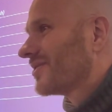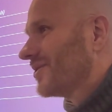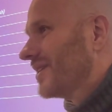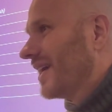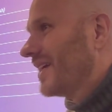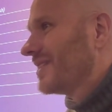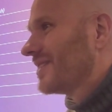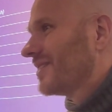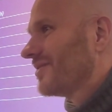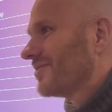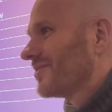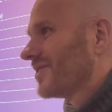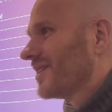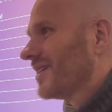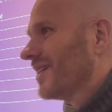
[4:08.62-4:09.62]
Creative.
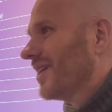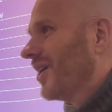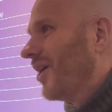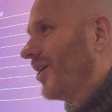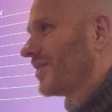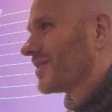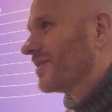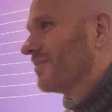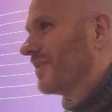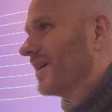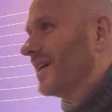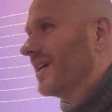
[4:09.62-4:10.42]
Awesome.